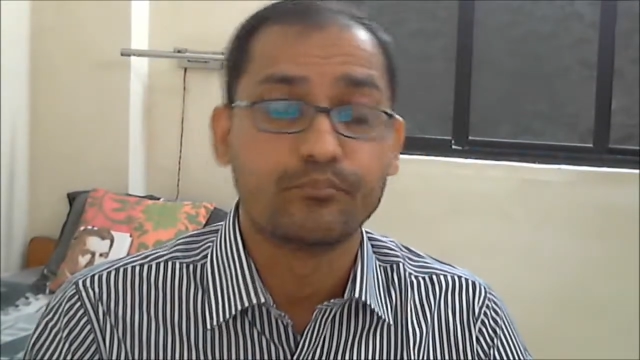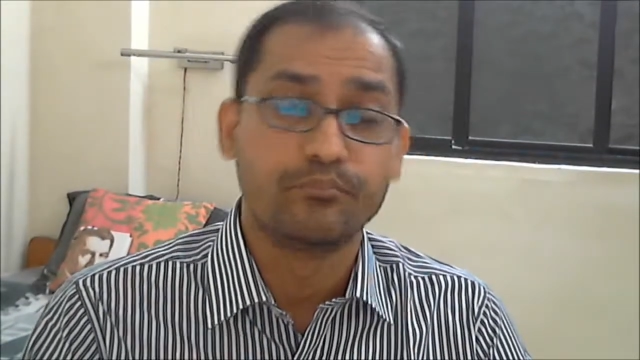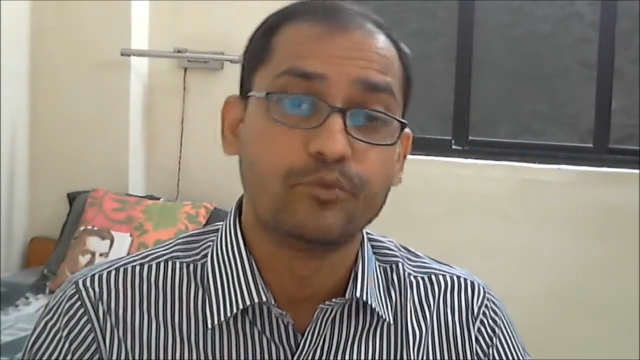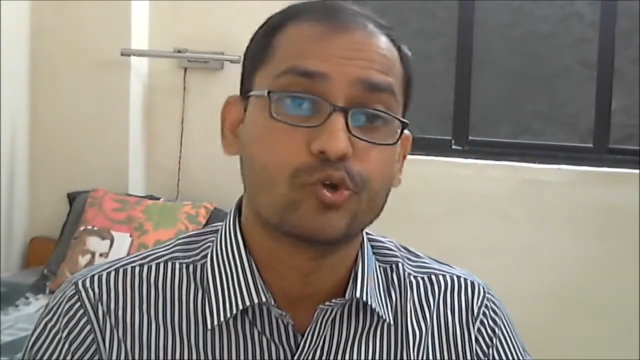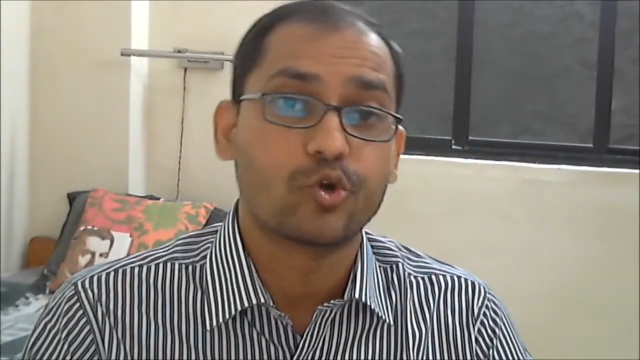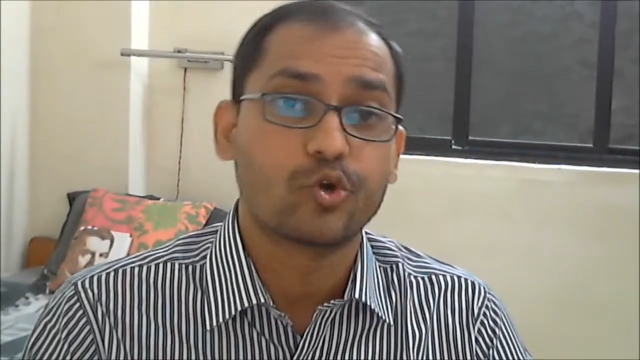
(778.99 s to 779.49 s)

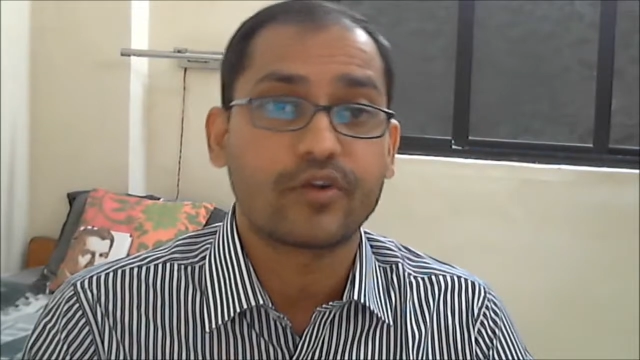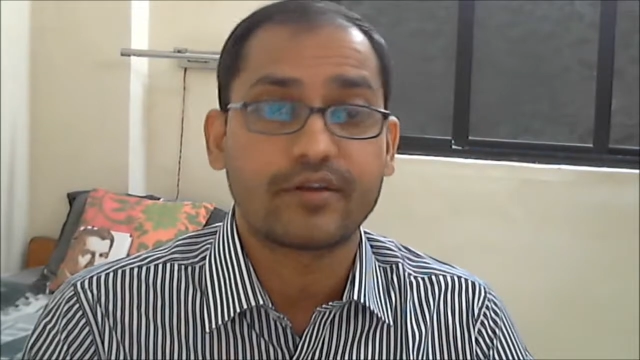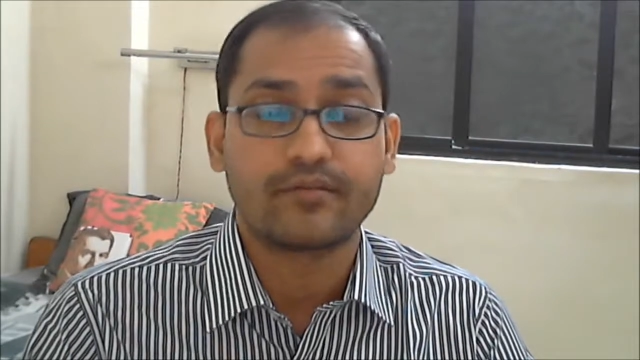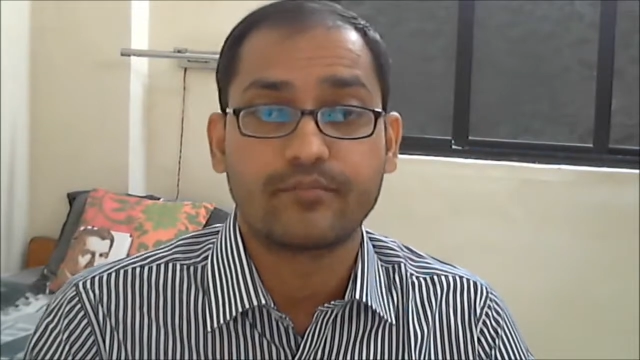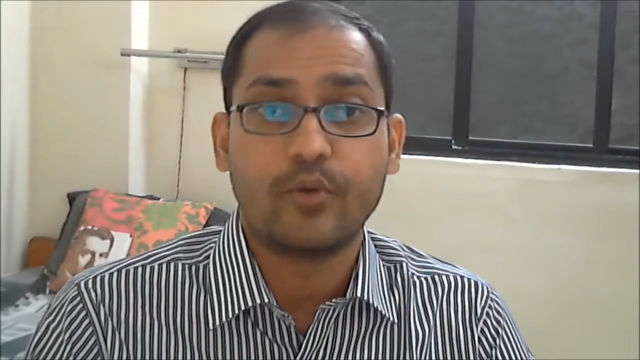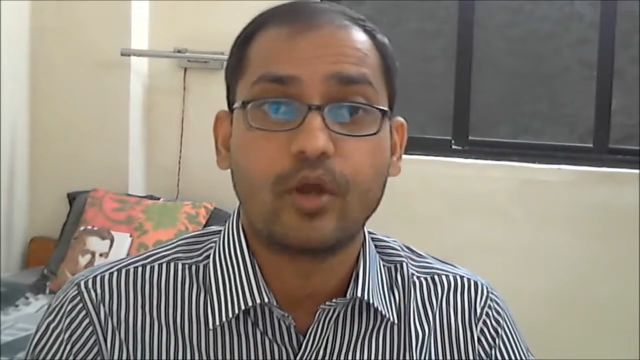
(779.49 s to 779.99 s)
bureaucrats
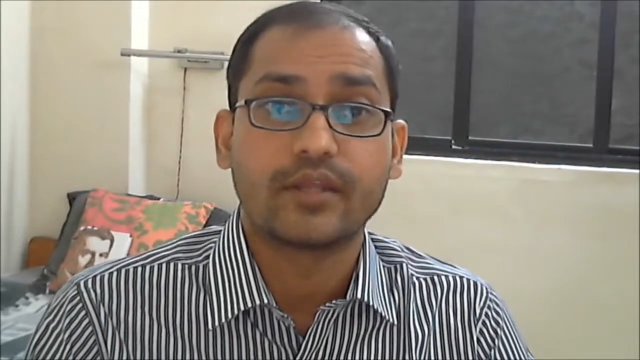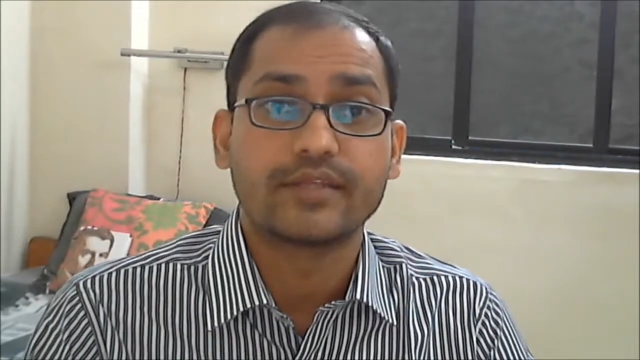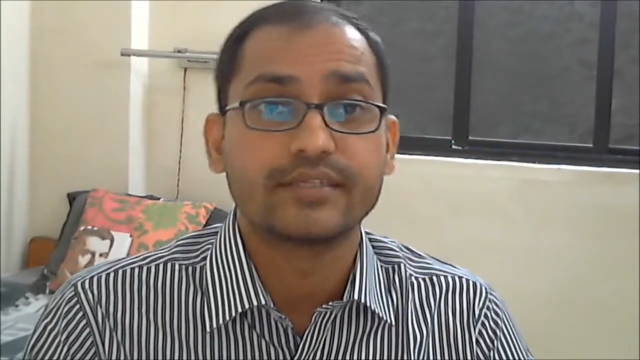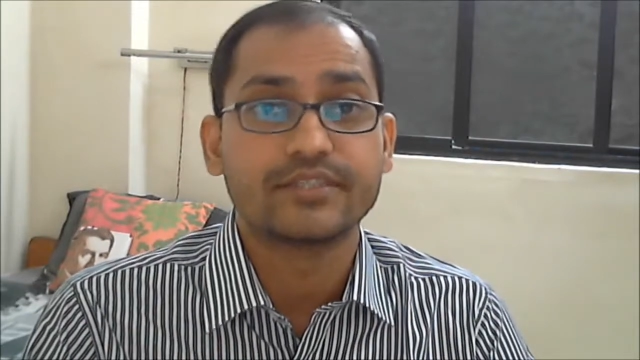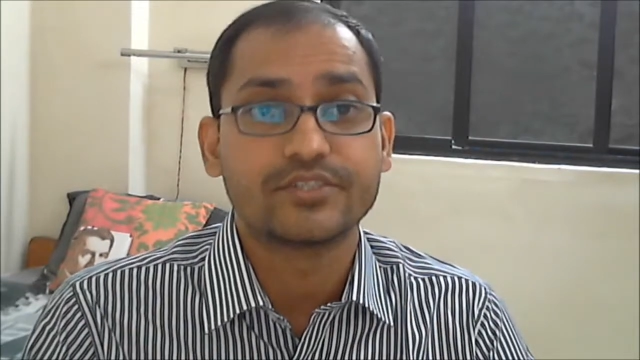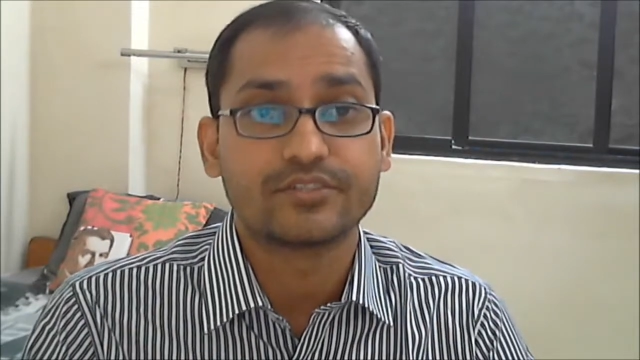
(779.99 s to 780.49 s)
and
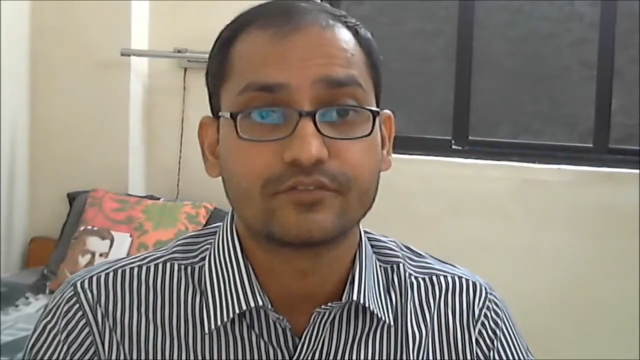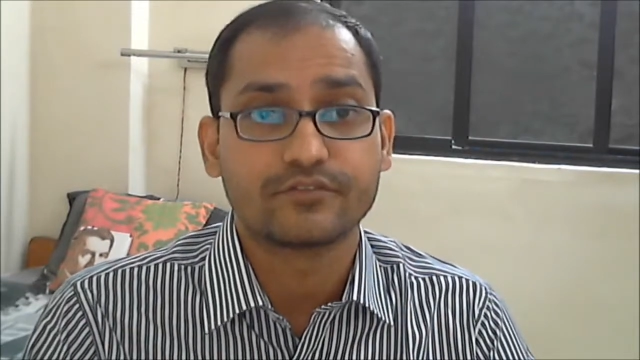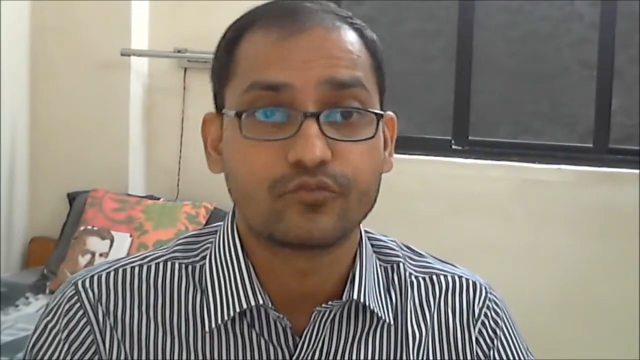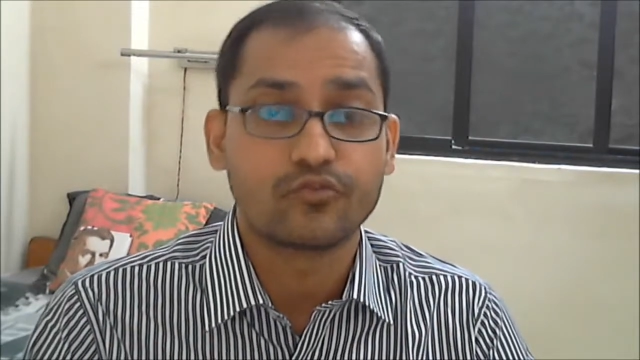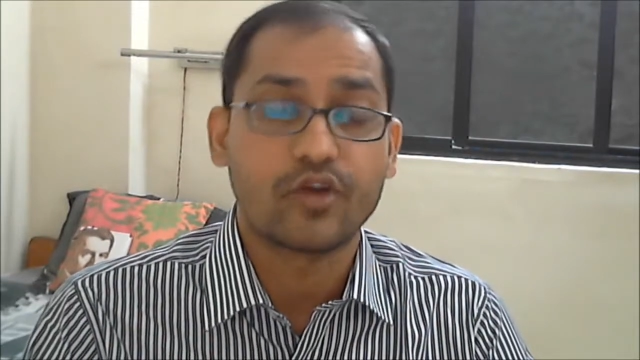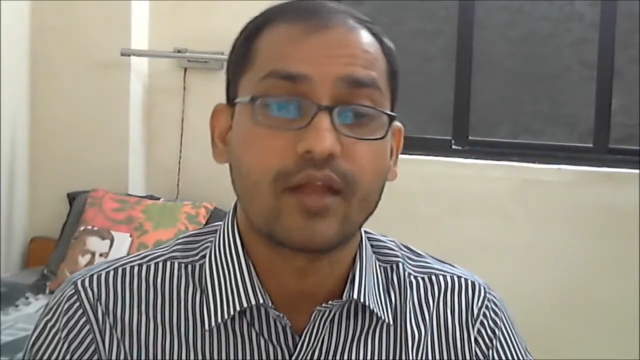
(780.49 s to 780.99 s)
politicians
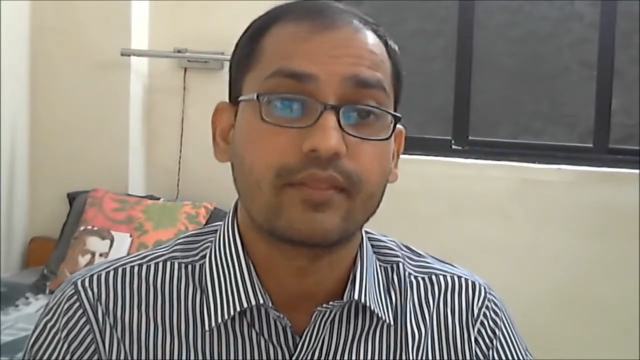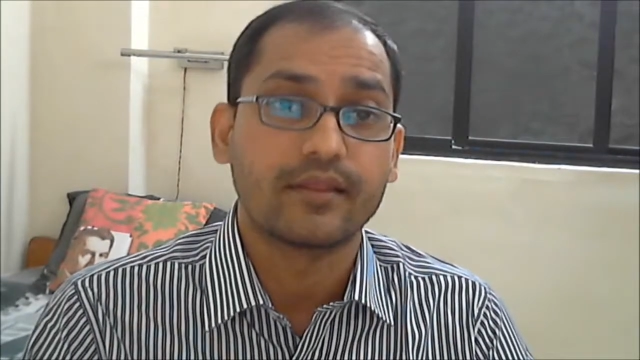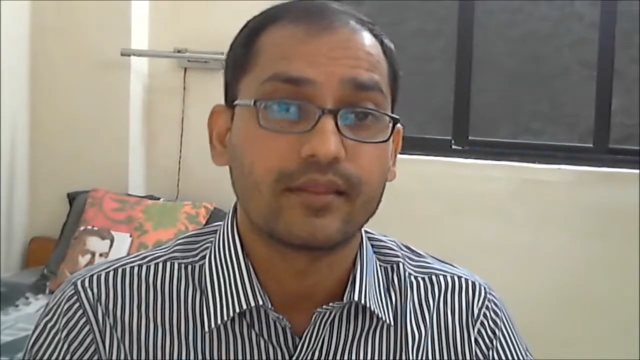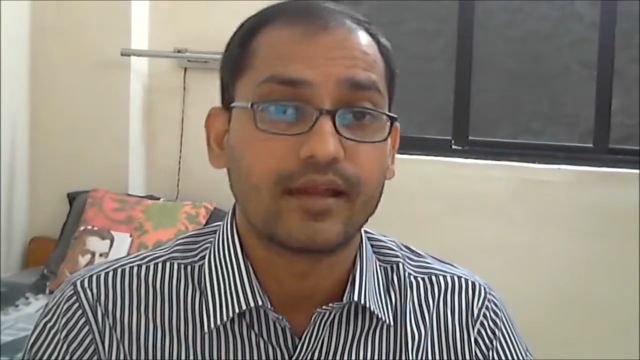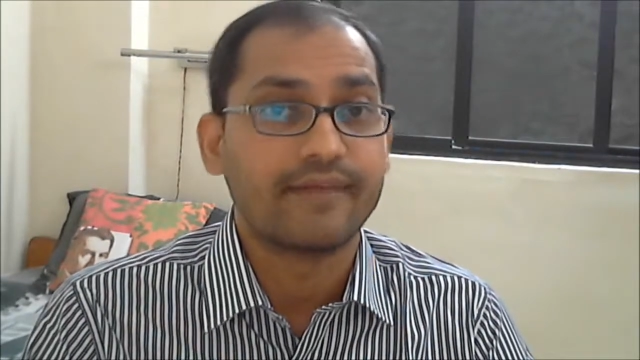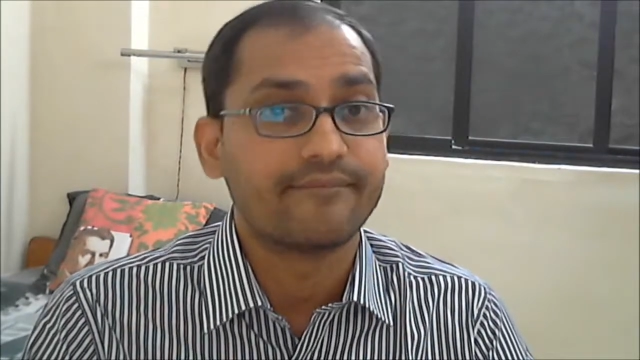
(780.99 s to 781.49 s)
to run their
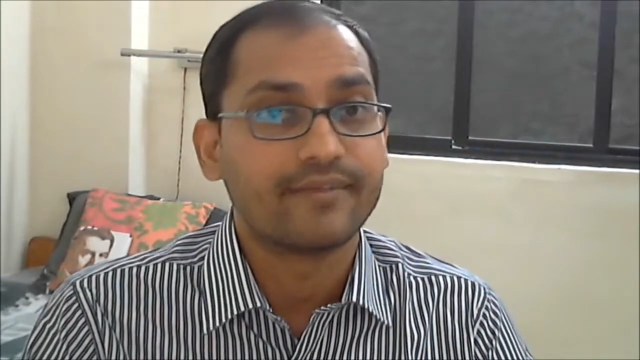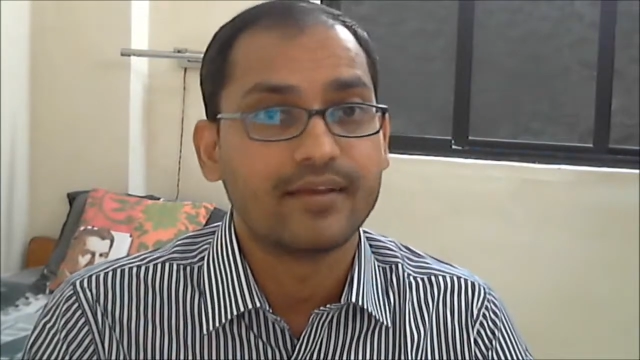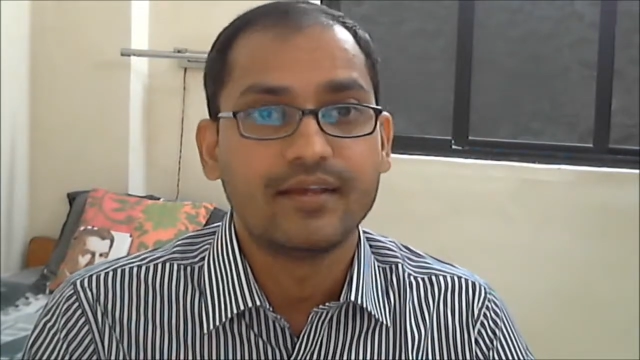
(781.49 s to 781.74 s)
life